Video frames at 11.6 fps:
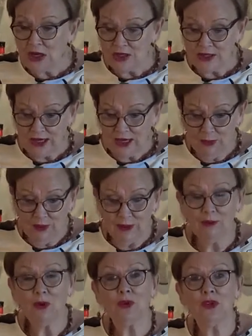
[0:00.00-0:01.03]
Today what
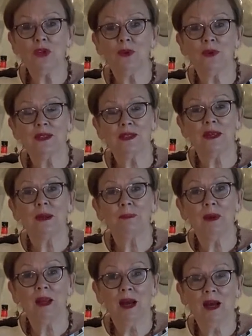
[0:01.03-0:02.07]
I'm going to do is,
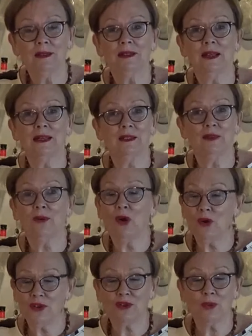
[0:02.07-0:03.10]
because it's the
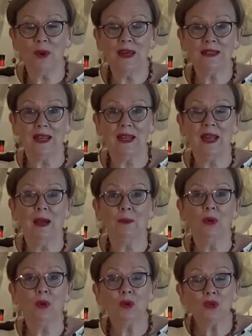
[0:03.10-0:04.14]
farthest away day, and
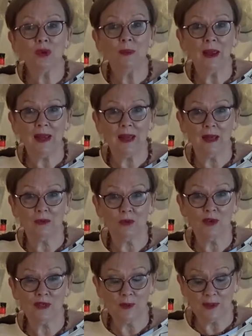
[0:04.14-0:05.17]
we're going to make a
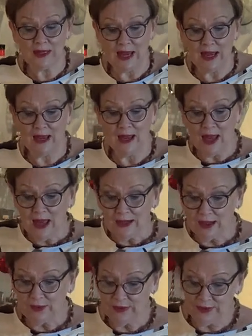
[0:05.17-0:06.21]
Christmas cake.
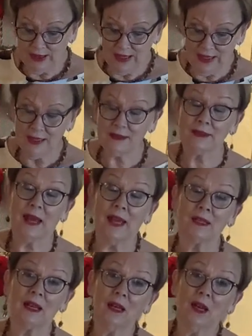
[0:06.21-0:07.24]
Now the thing is
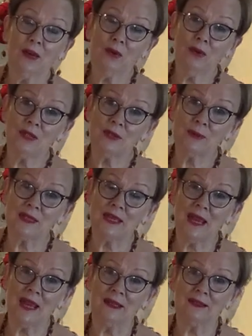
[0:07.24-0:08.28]
that a lot of Christmas
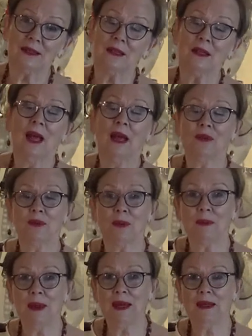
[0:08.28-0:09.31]
cakes have to be
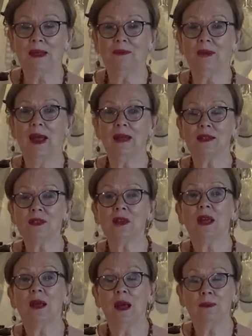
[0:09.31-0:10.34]
made in advance,
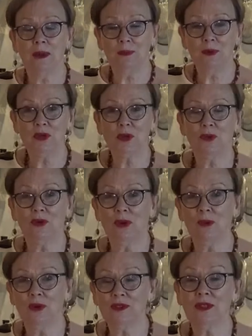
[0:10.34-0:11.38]
and maybe 2 or 3
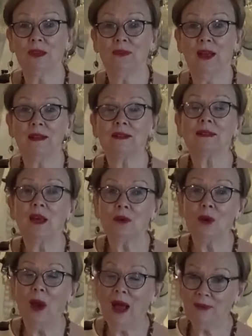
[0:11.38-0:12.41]
months in advance. Now
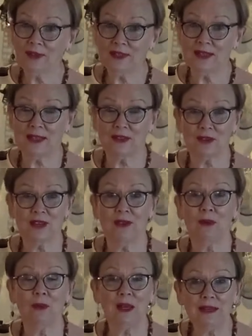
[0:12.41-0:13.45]
you have 6 or
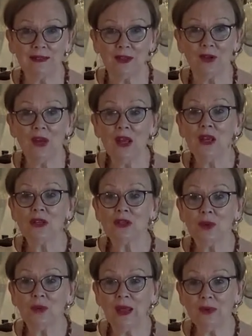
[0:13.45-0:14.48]
7 weeks here,
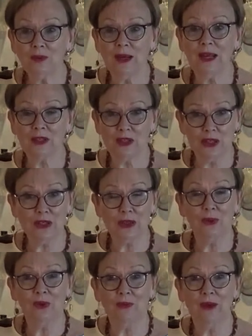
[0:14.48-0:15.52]
so that will actually do
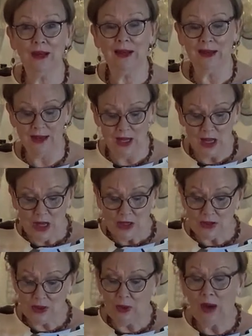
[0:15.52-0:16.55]
you finely.
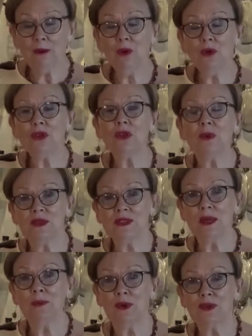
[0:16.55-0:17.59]
So I'm going to do a
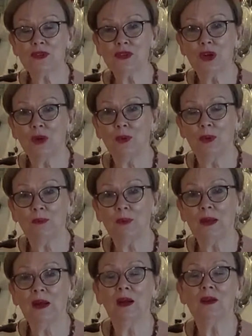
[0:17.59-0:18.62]
simmer and stir one
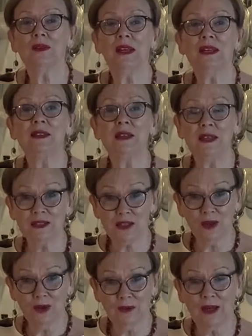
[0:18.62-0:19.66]
because it's
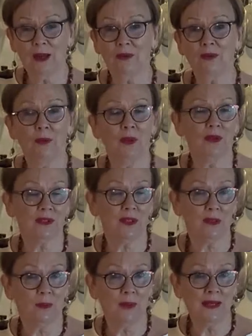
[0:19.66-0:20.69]
easier for mothers
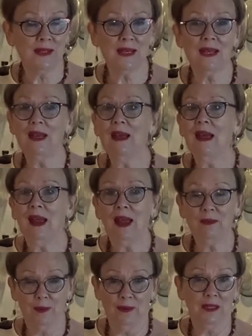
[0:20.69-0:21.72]
that are busy.
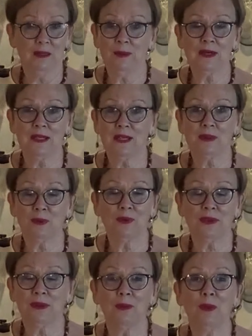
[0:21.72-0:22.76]
Everybody is busy, I suppose,
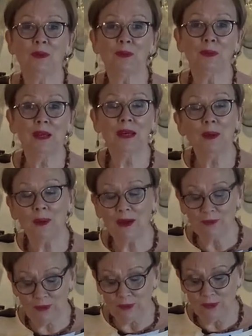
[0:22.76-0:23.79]
at the moment, but anyway,
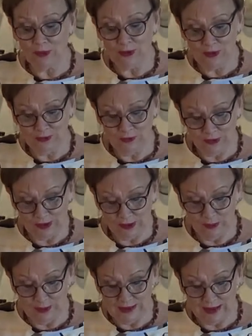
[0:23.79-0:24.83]
for those of you that
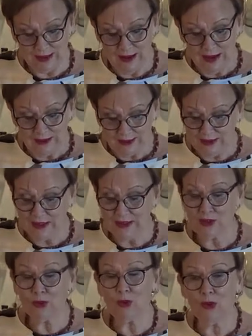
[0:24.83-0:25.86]
are busy, this is
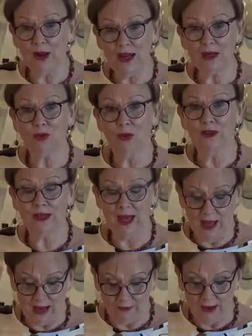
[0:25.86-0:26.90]
a great one to
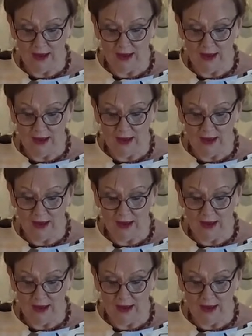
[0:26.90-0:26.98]
have.